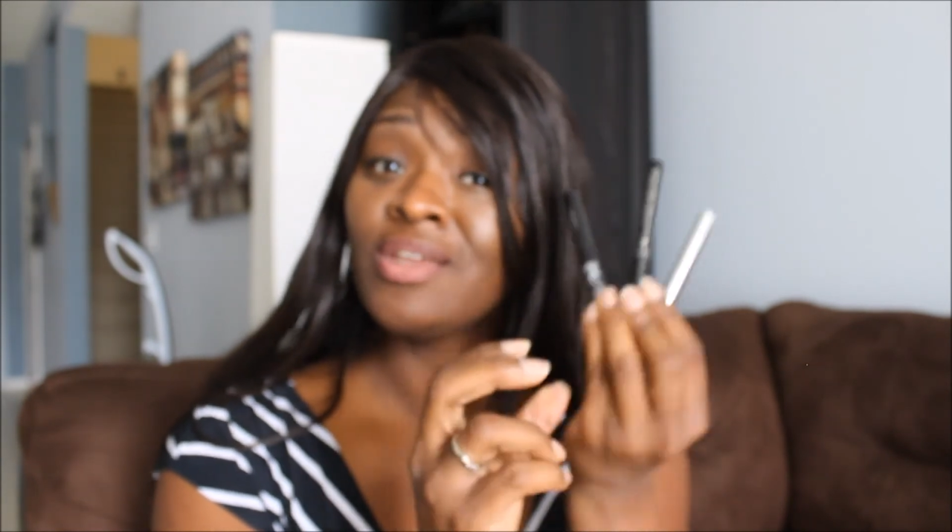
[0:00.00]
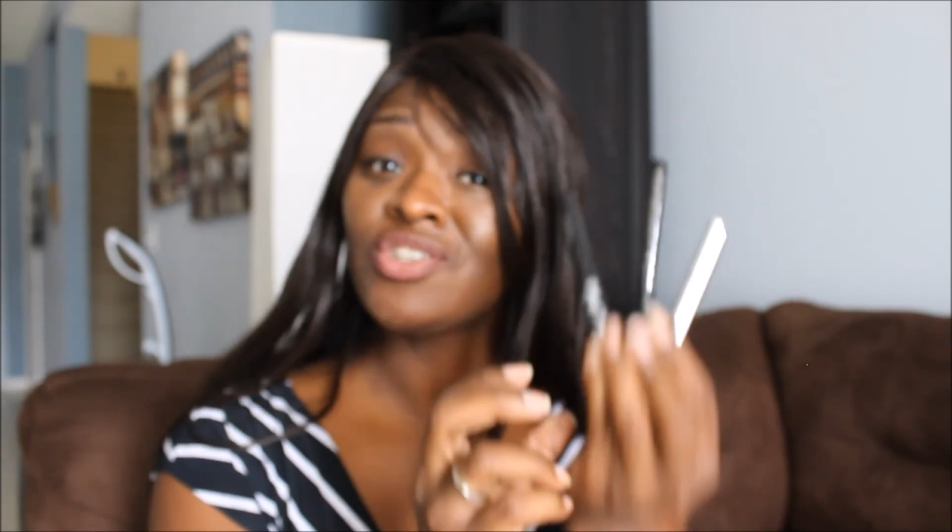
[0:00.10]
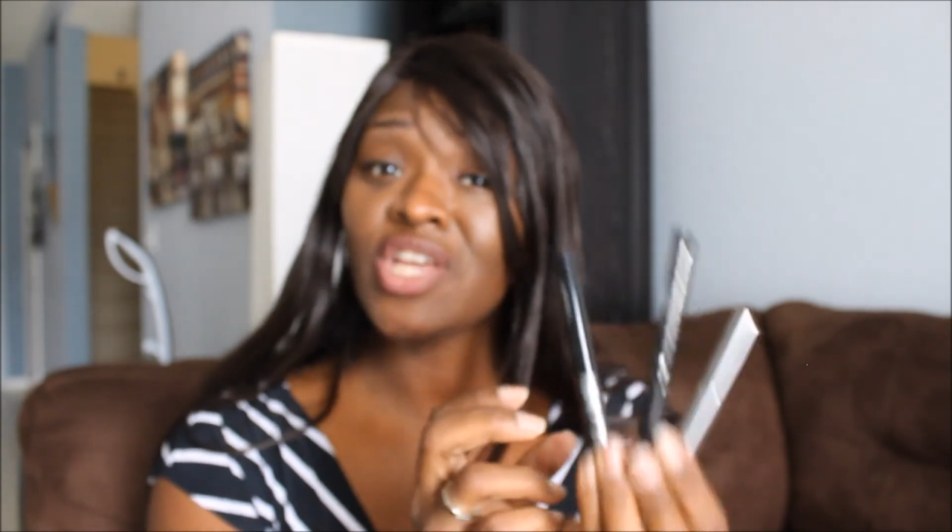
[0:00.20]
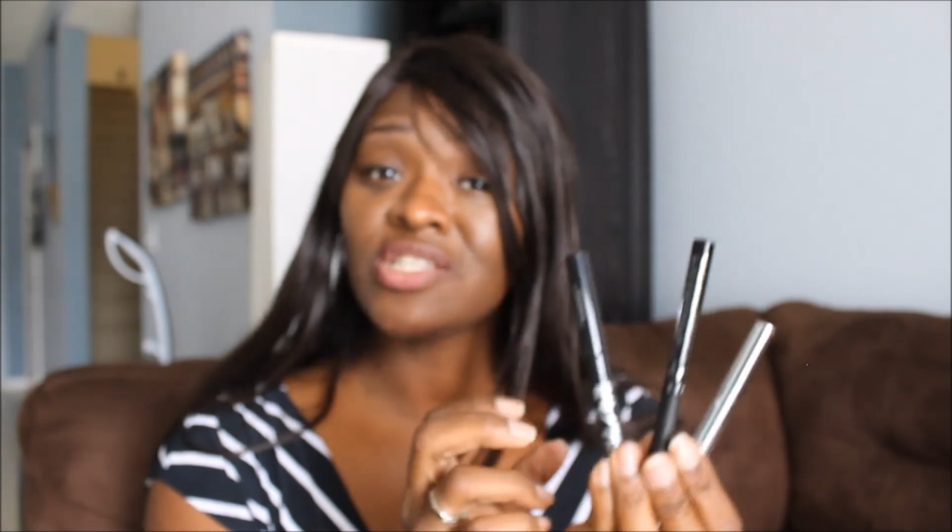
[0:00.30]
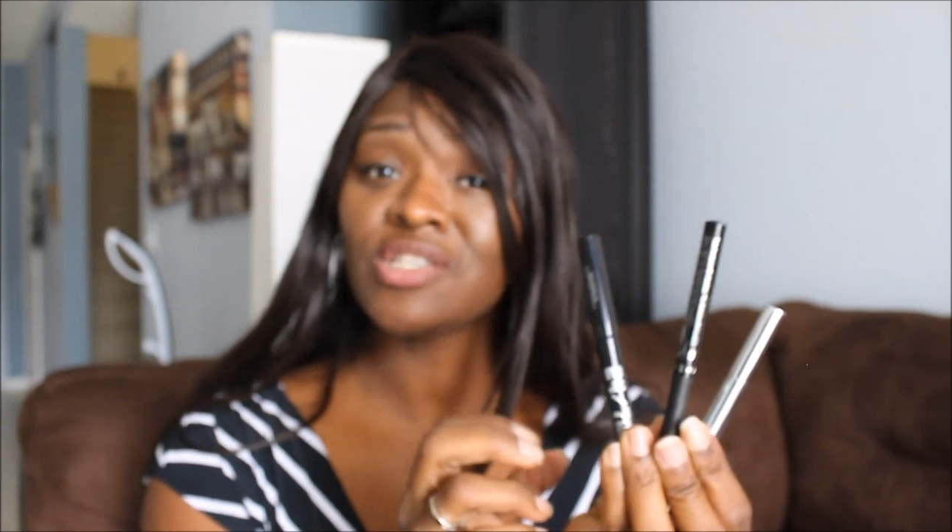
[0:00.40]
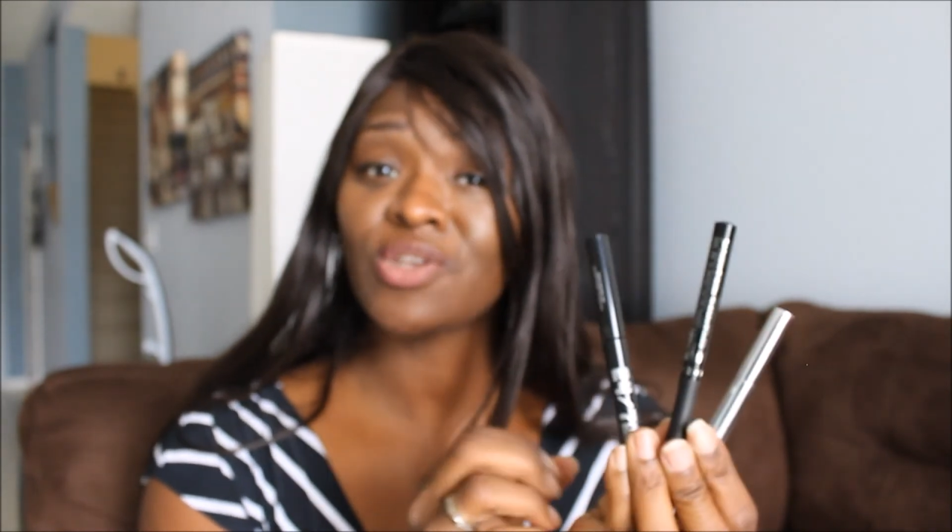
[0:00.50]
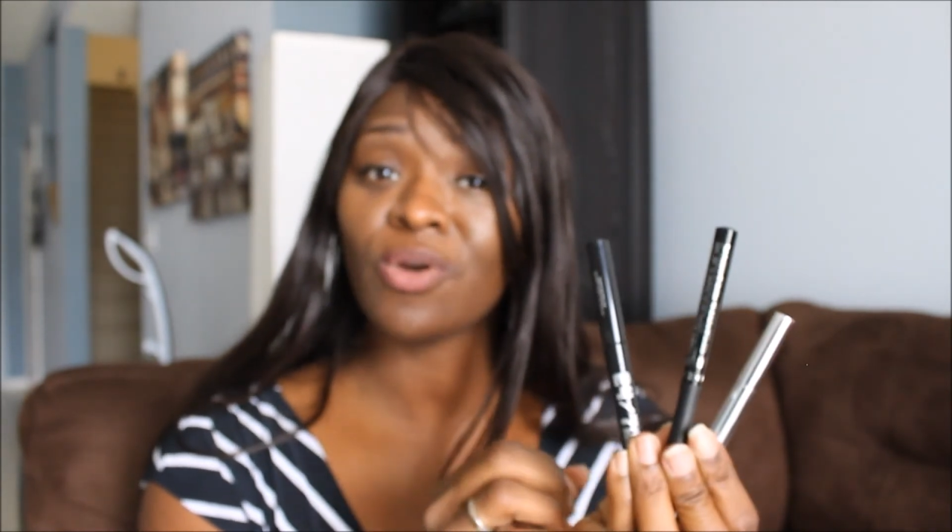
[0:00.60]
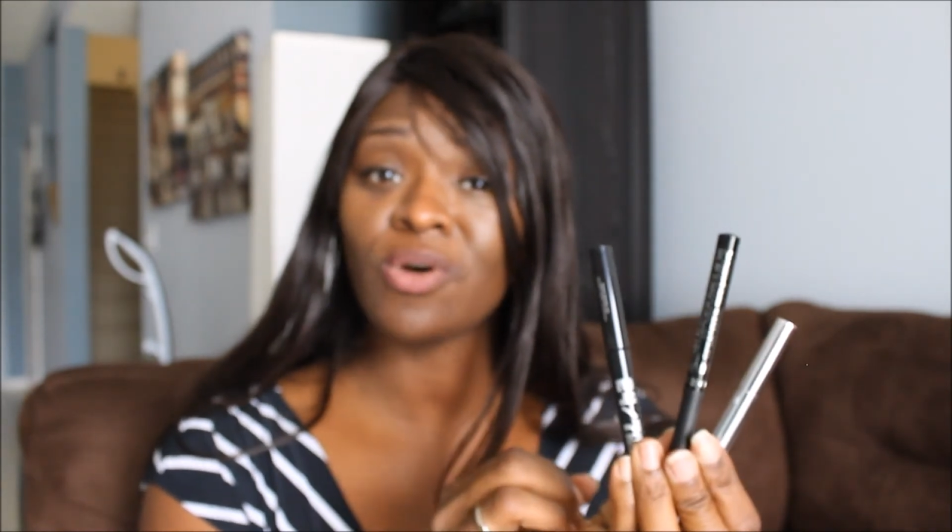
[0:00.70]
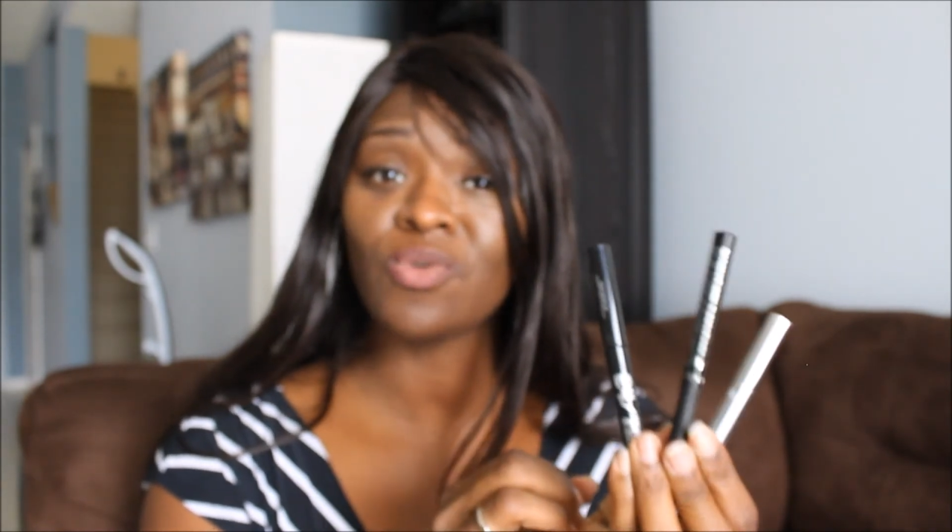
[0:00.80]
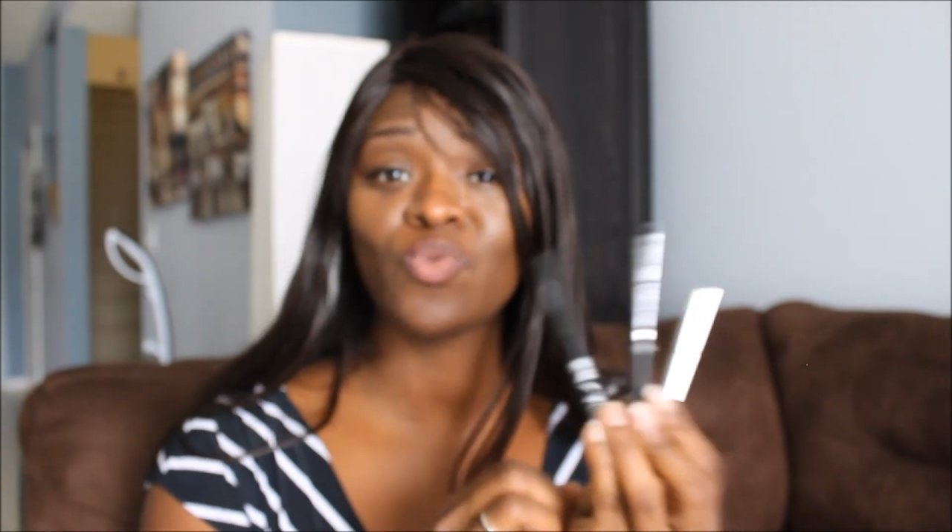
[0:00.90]
Jesse's
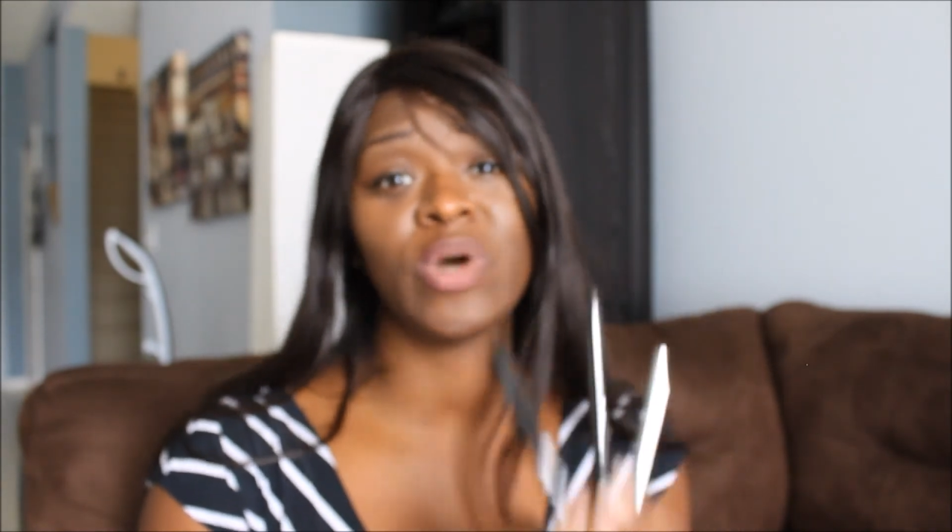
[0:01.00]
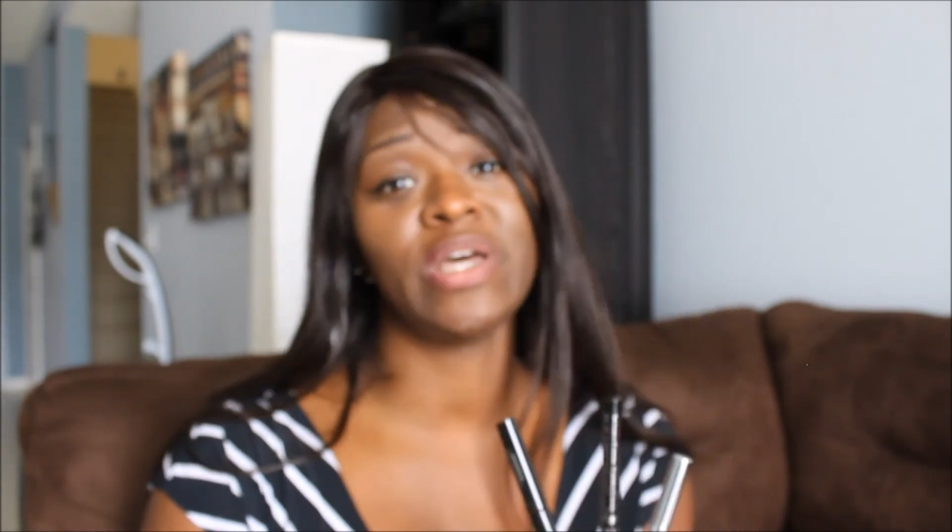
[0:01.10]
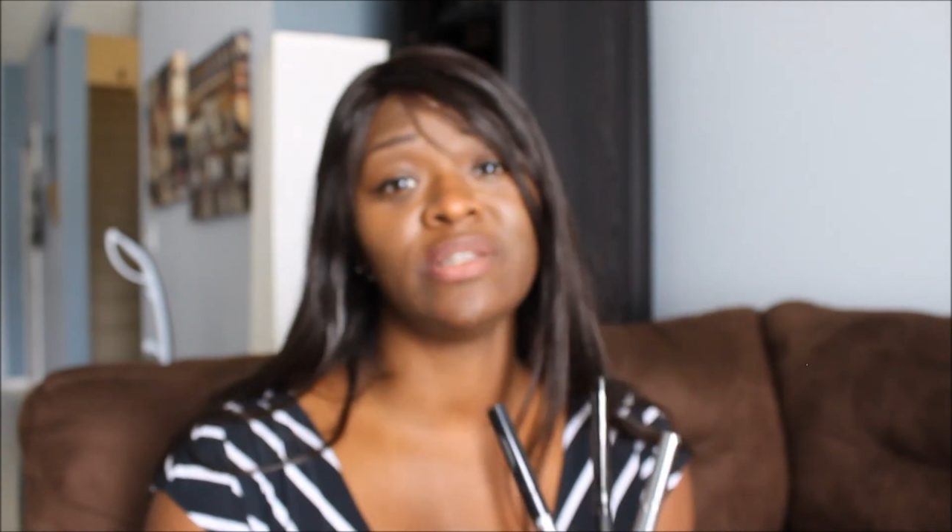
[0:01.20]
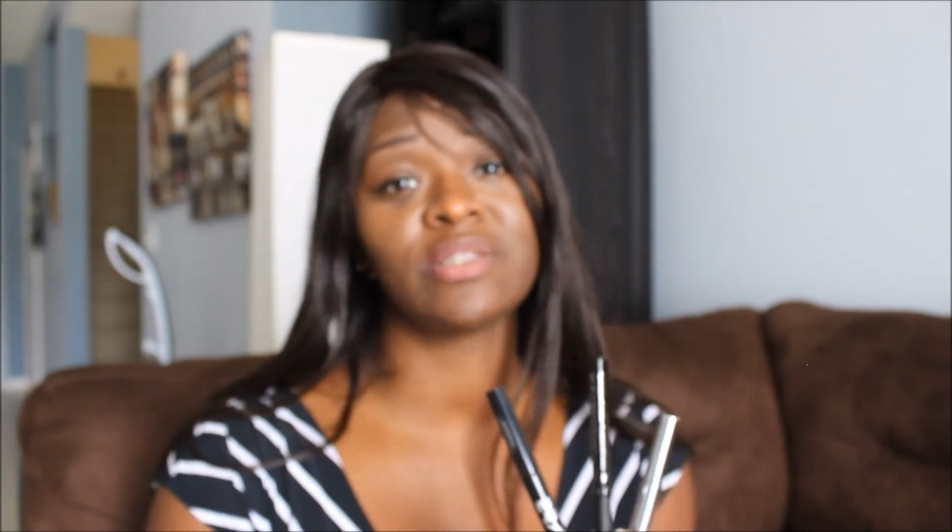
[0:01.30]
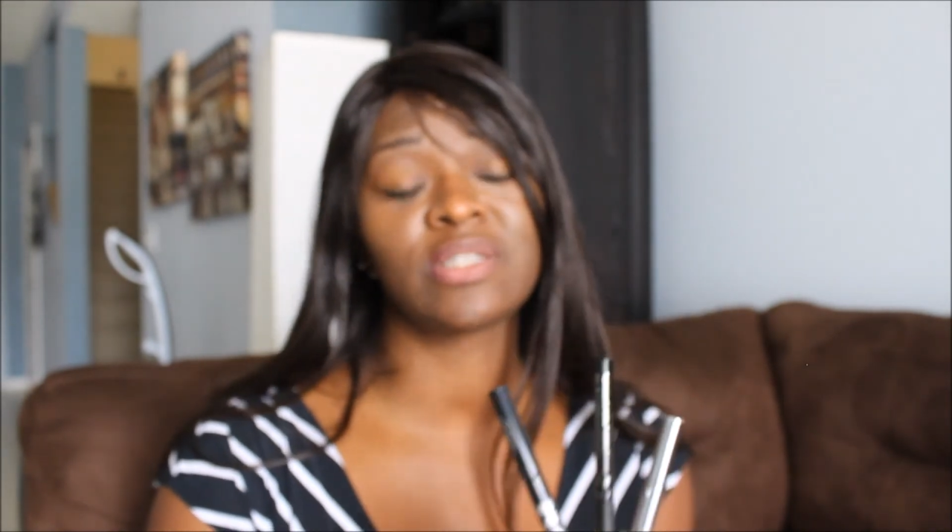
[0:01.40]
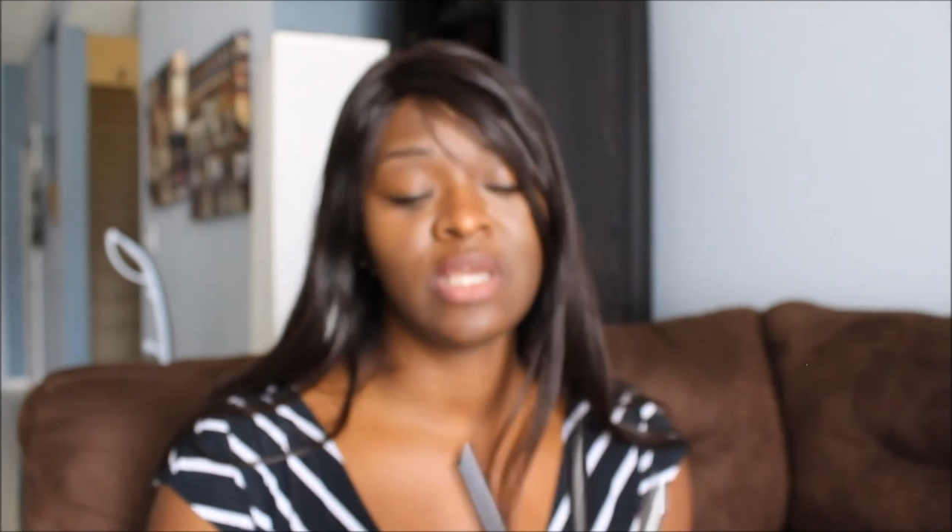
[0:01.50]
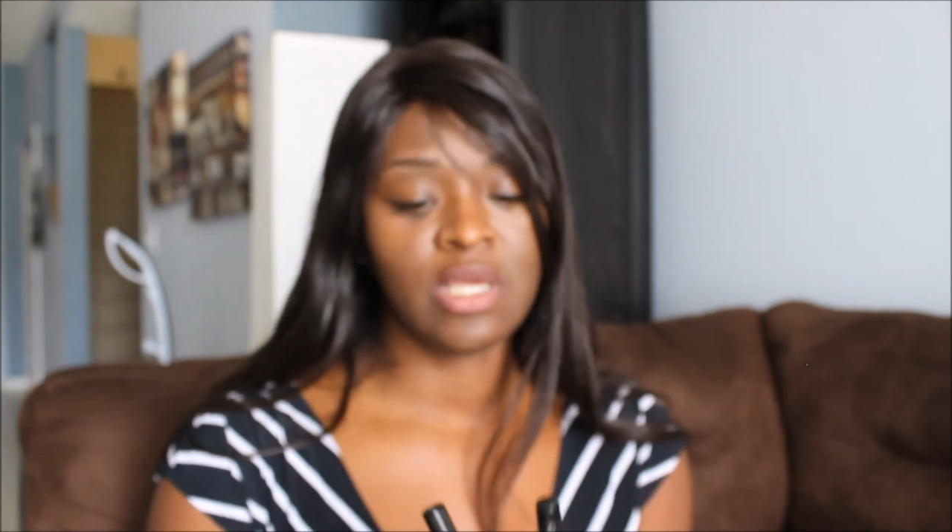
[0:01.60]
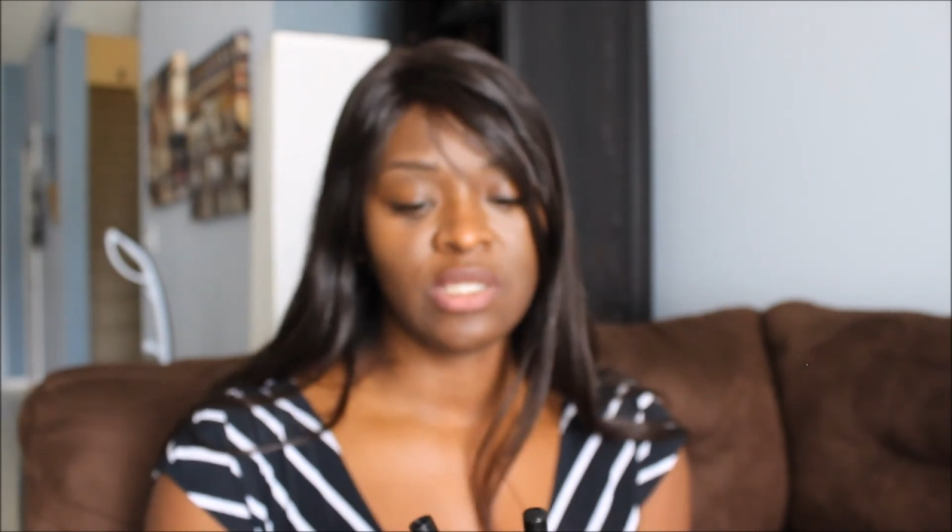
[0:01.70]
Girl wins.